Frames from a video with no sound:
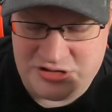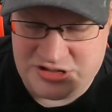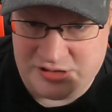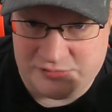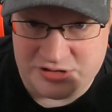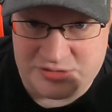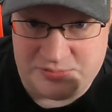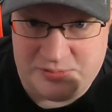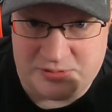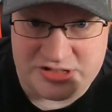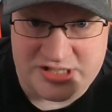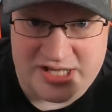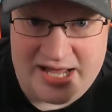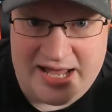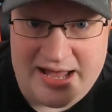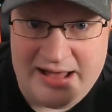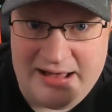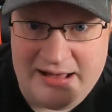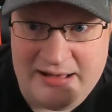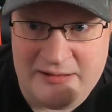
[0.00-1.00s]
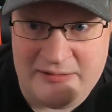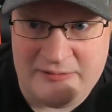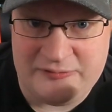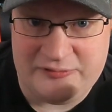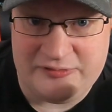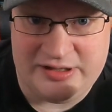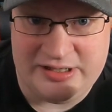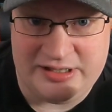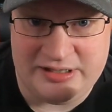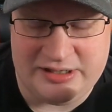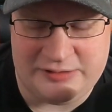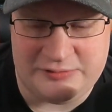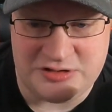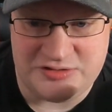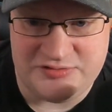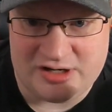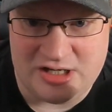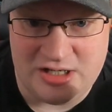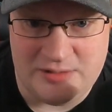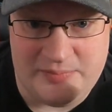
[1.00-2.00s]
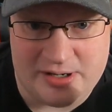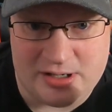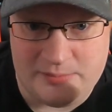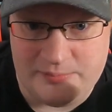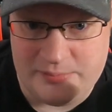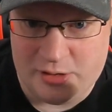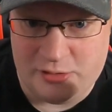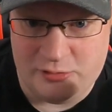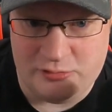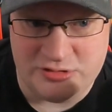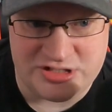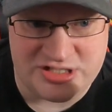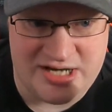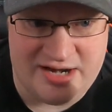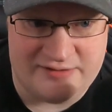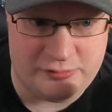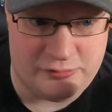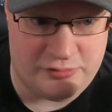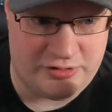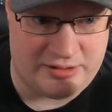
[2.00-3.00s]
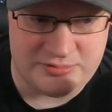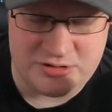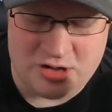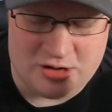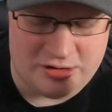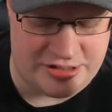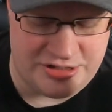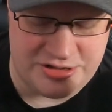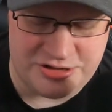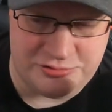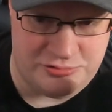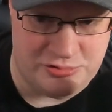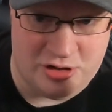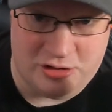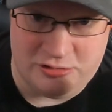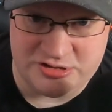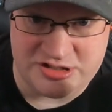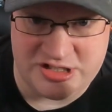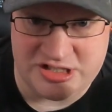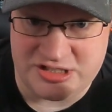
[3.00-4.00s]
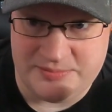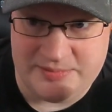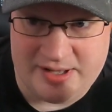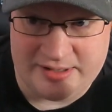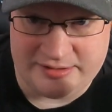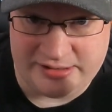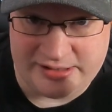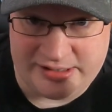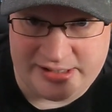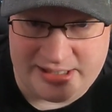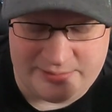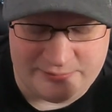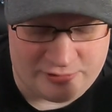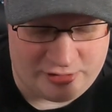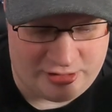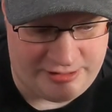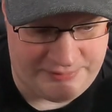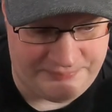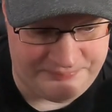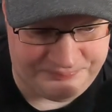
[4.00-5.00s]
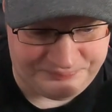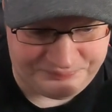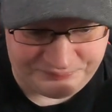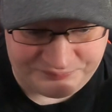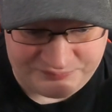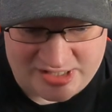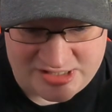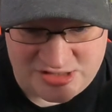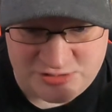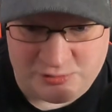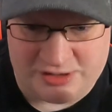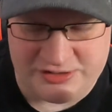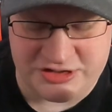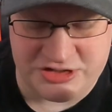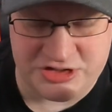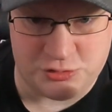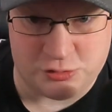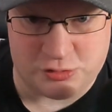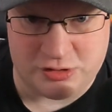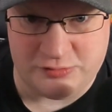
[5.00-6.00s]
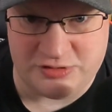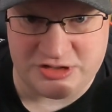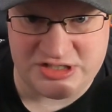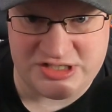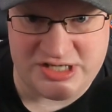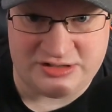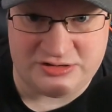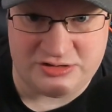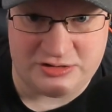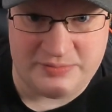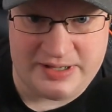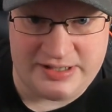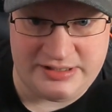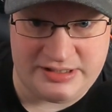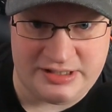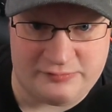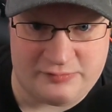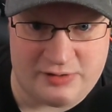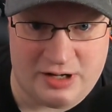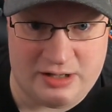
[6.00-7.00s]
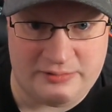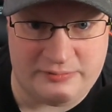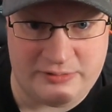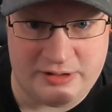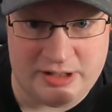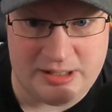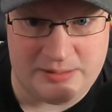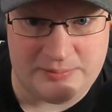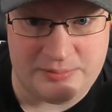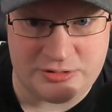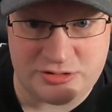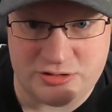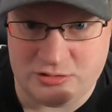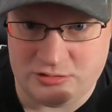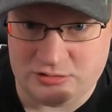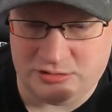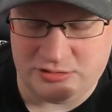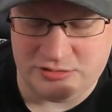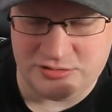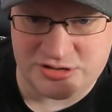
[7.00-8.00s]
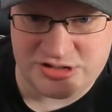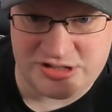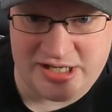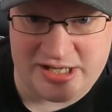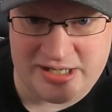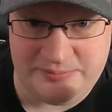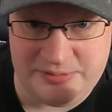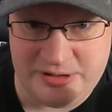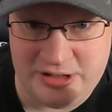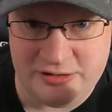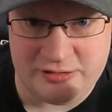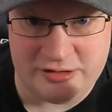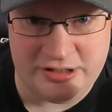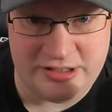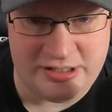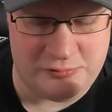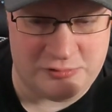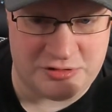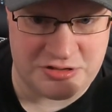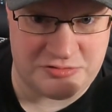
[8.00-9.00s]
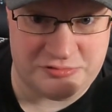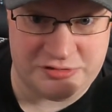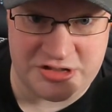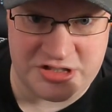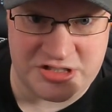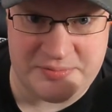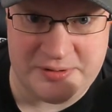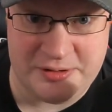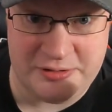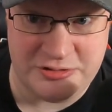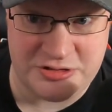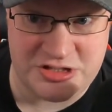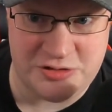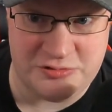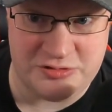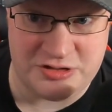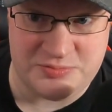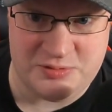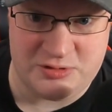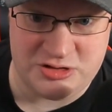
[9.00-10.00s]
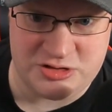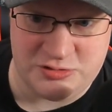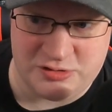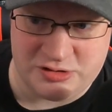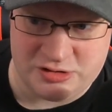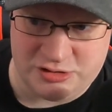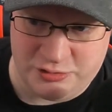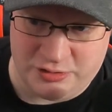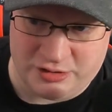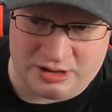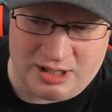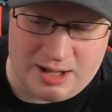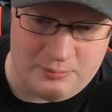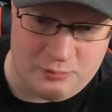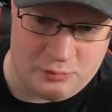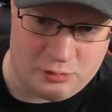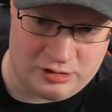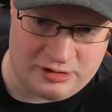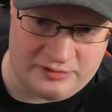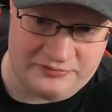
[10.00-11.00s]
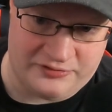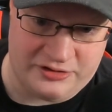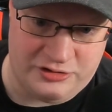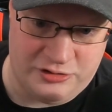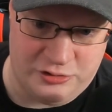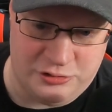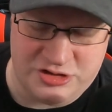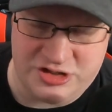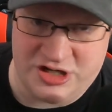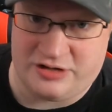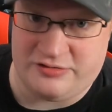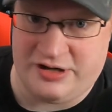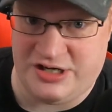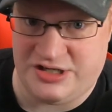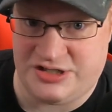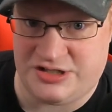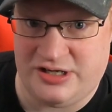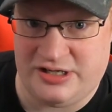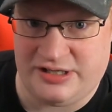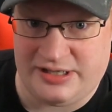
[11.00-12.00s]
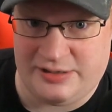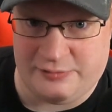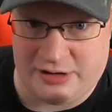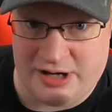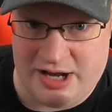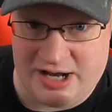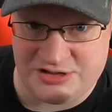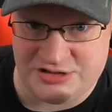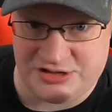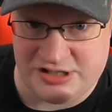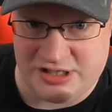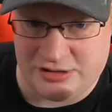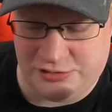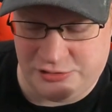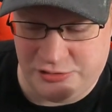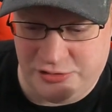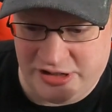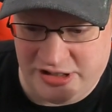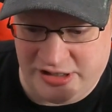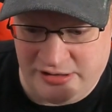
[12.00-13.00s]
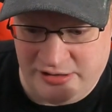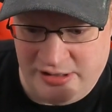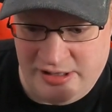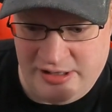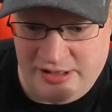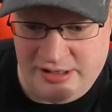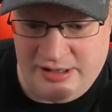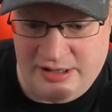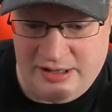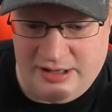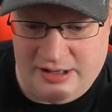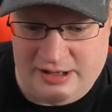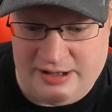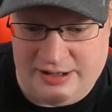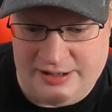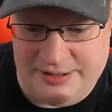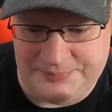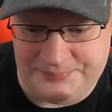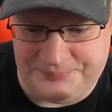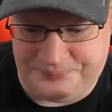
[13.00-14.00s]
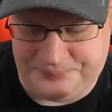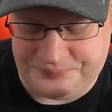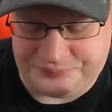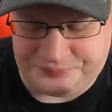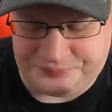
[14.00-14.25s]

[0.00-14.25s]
that it was supposed to have. It like was very bare bones, and everyone I'm talking to knows this about the game, right? That's why the story was centered mainly around uh, Patroklos and Pyrrha. It wasn't really supposed to. It was supposed to include a lot more of the new generation that they were actually including. Um,